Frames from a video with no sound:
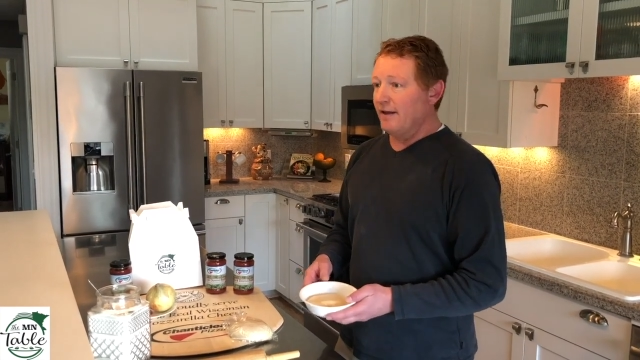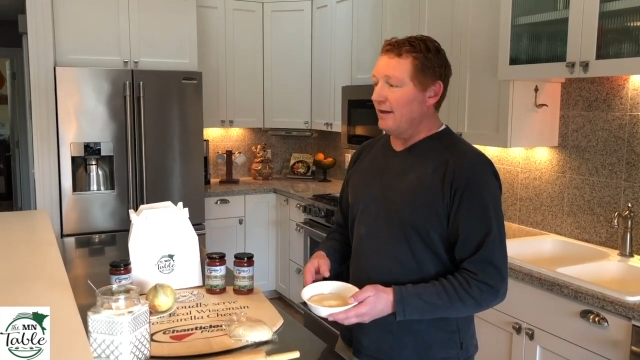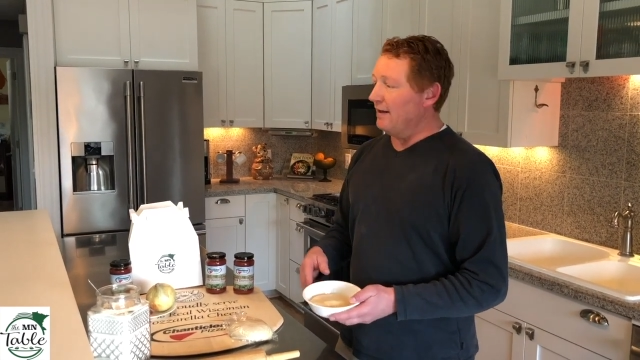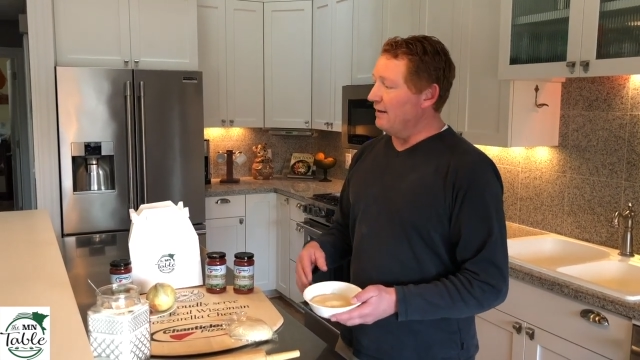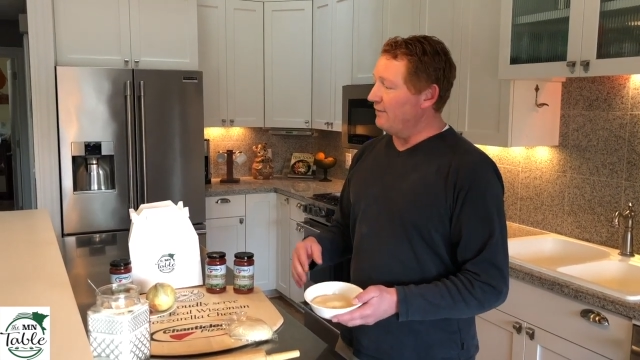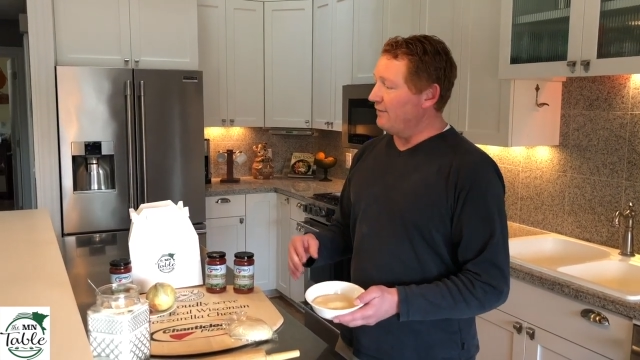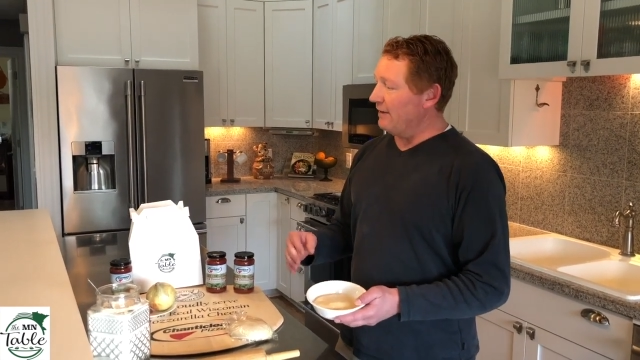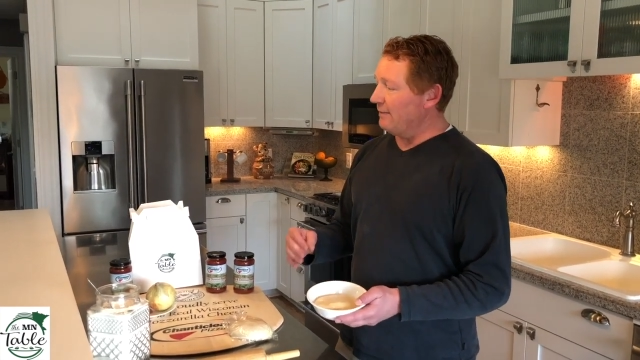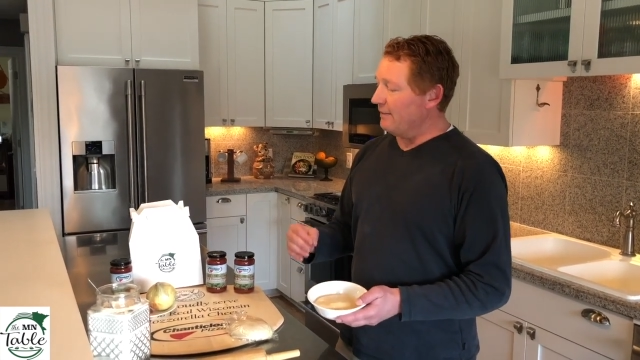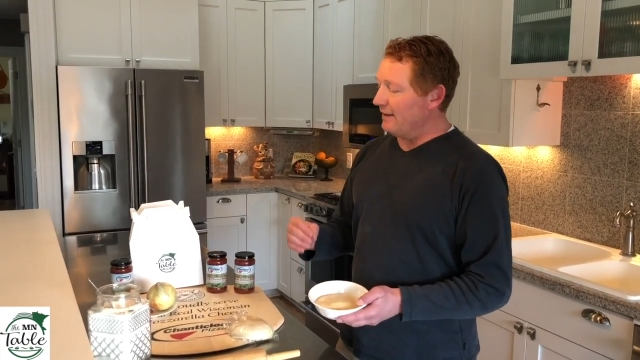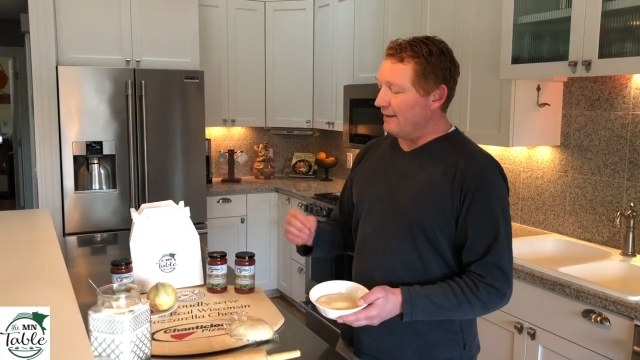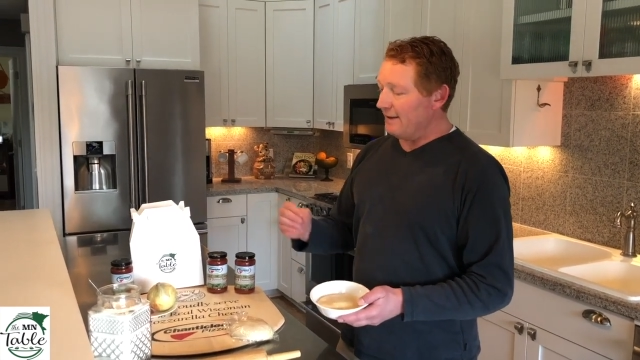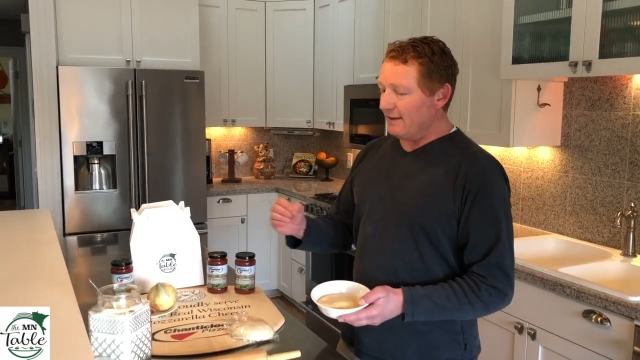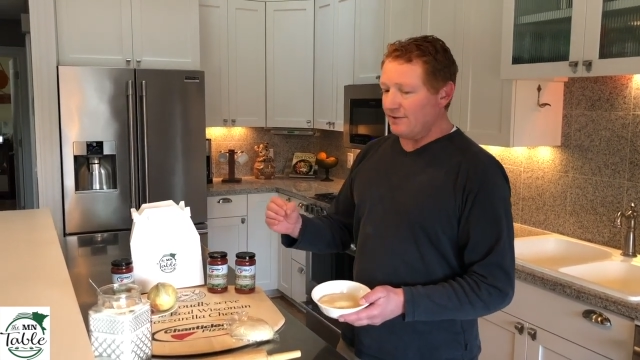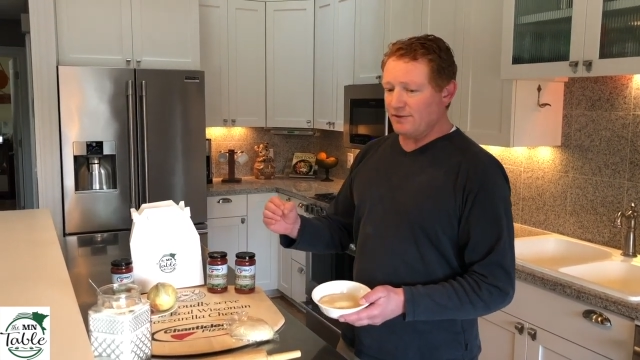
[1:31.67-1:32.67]
and if I'm going
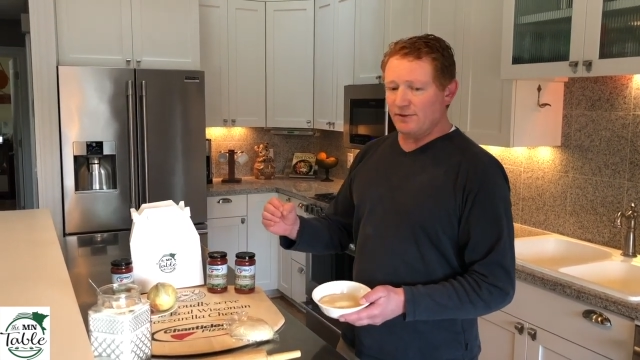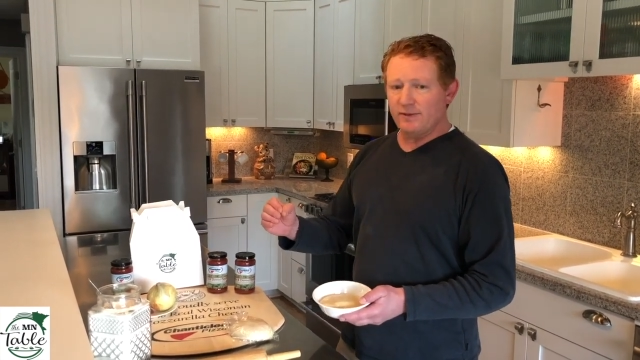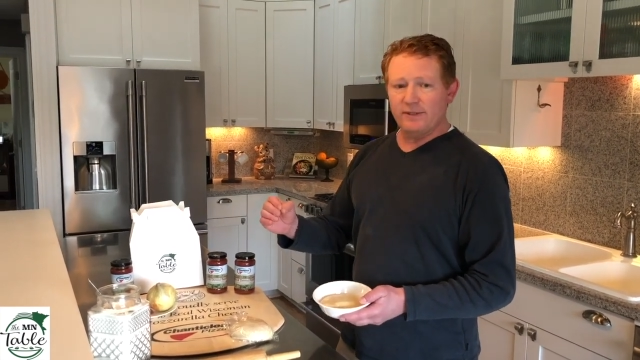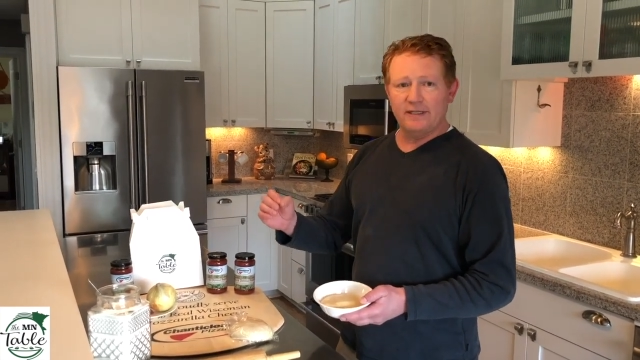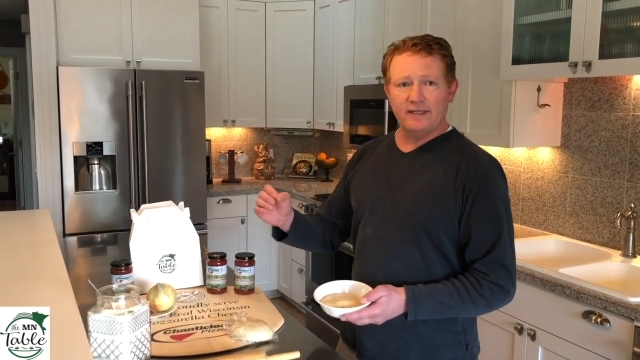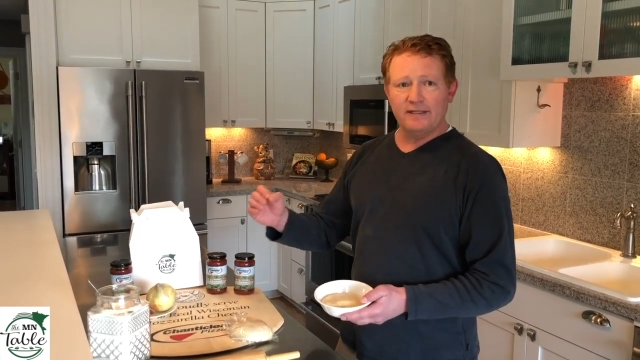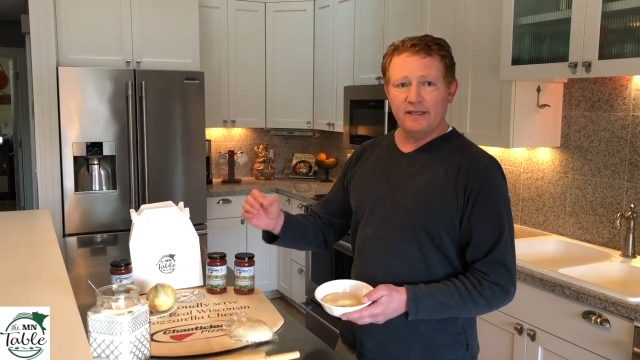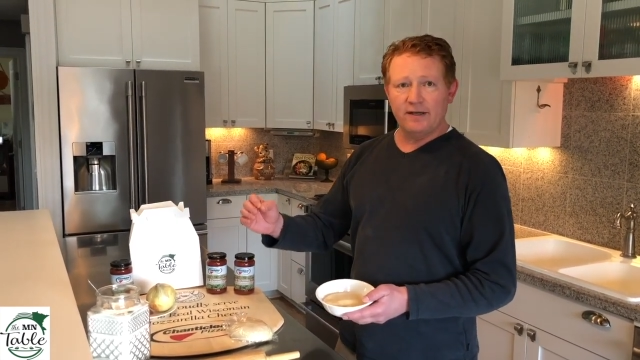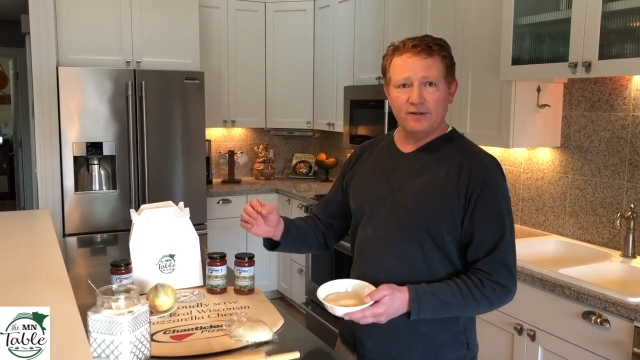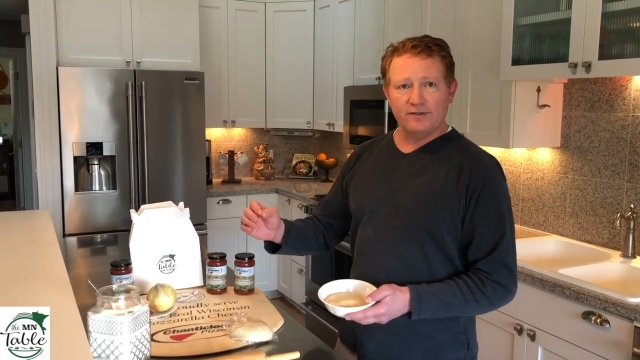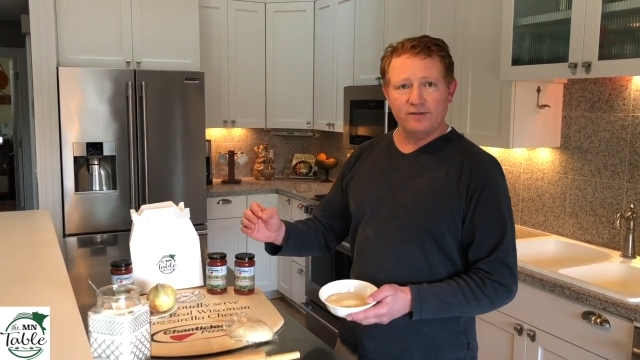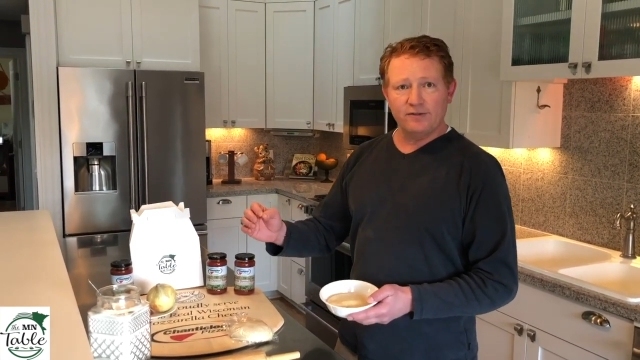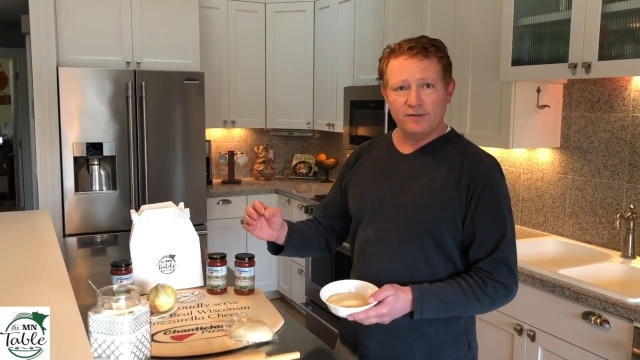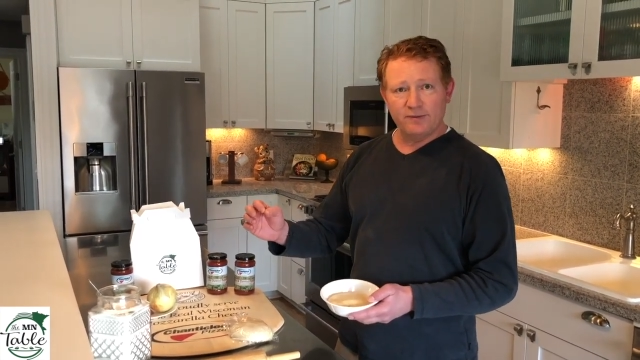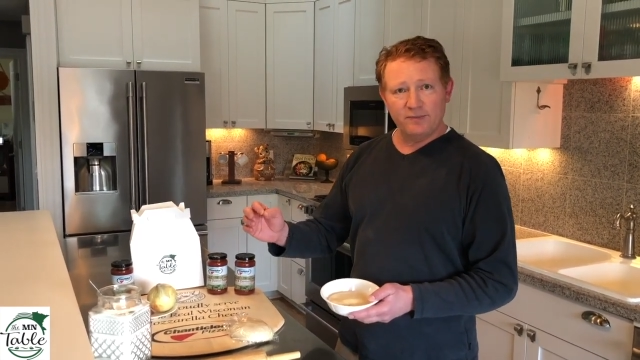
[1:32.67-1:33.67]
to get to it in a day or
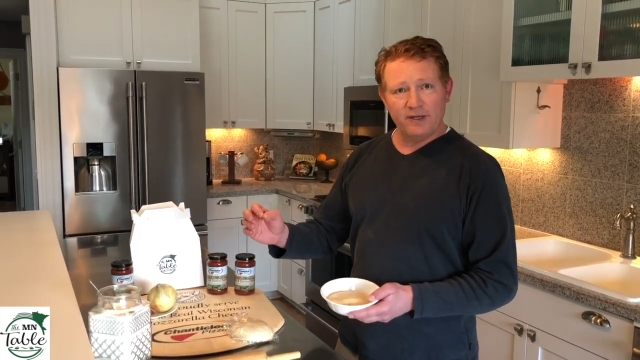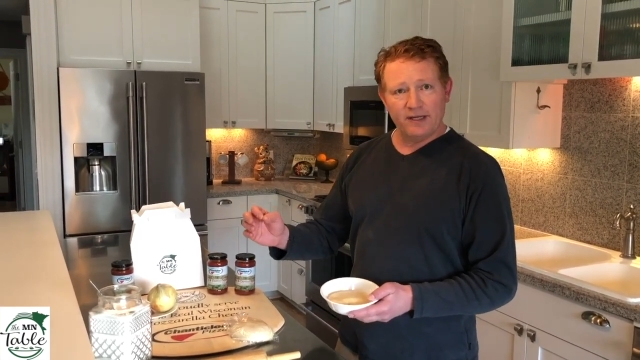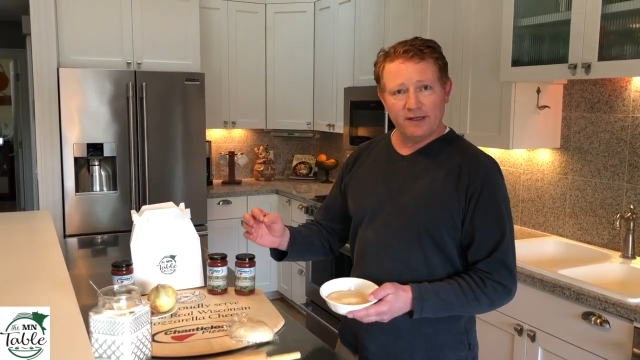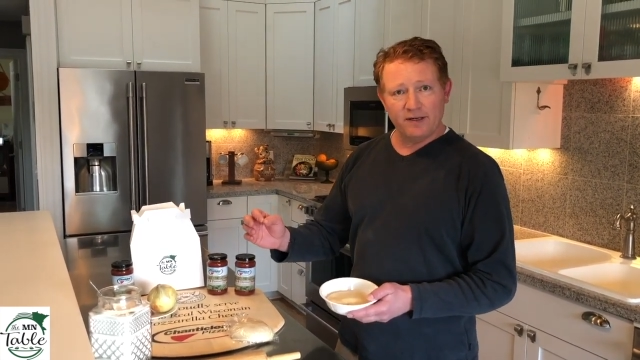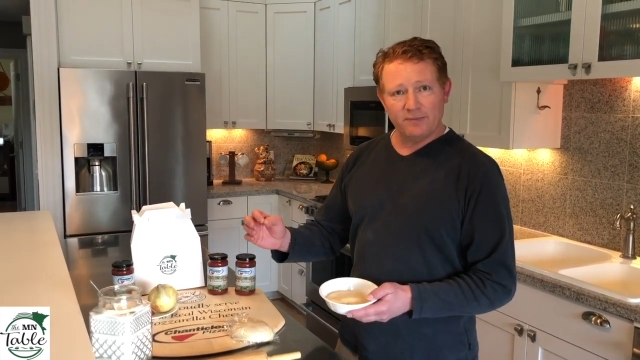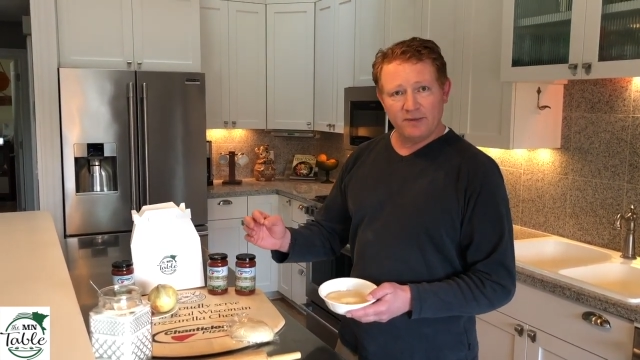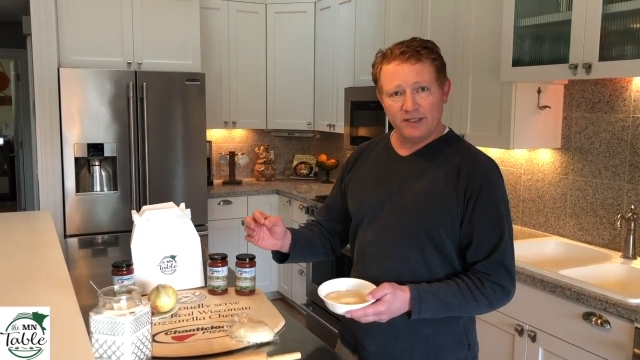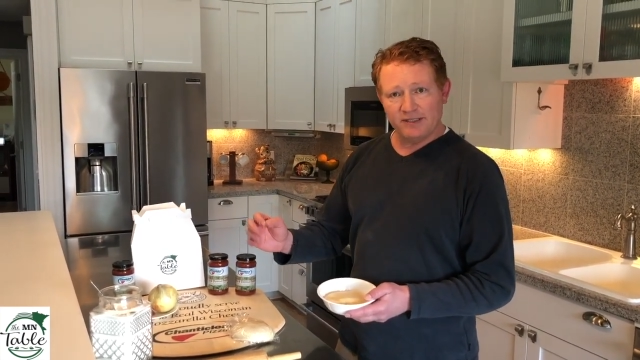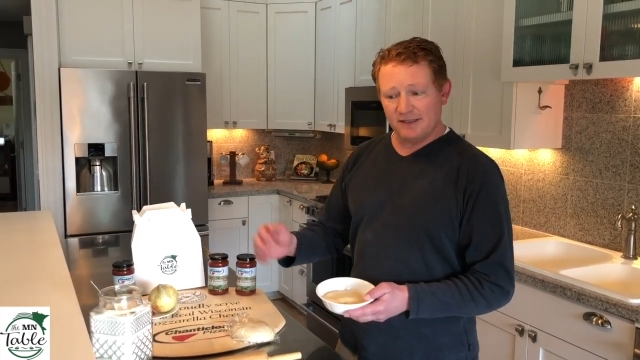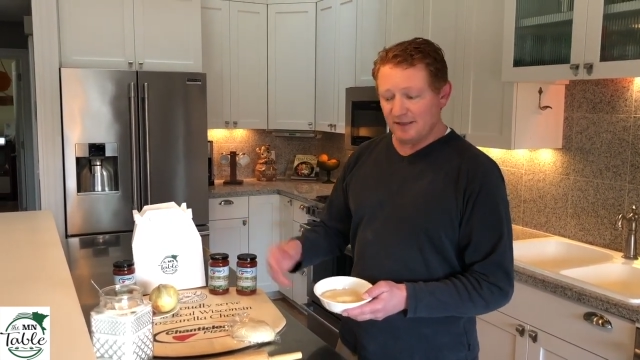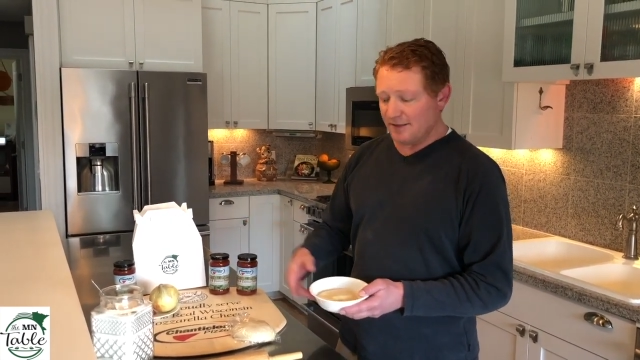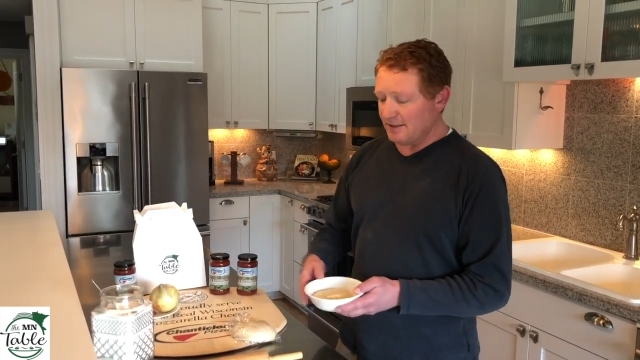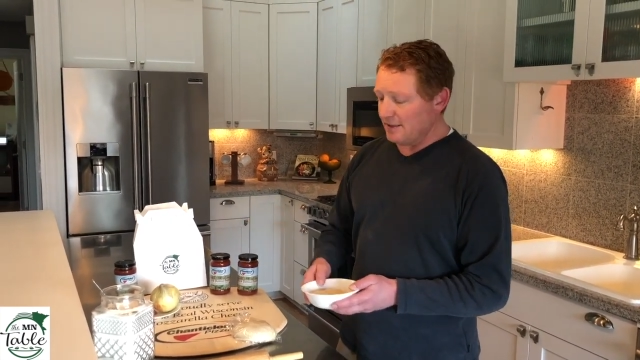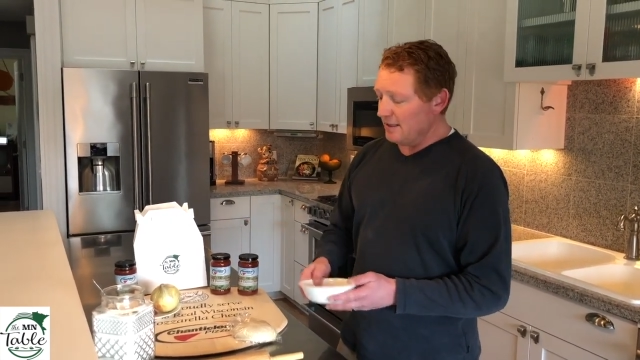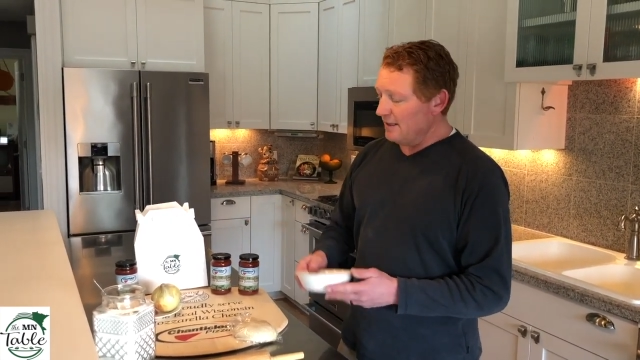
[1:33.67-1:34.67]
two and make our
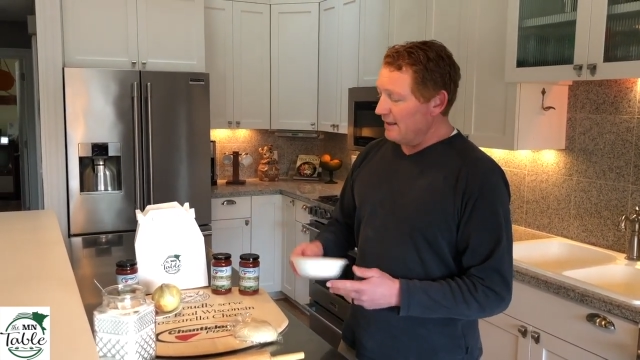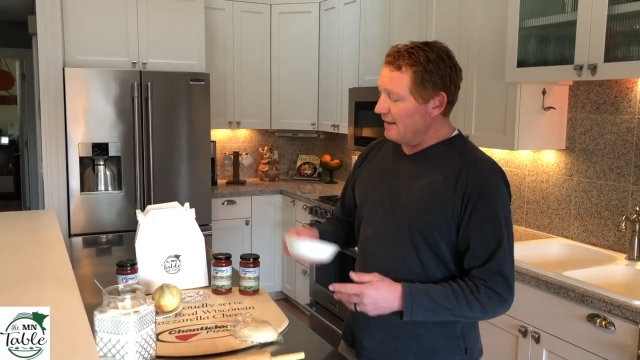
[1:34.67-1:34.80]
pizzas,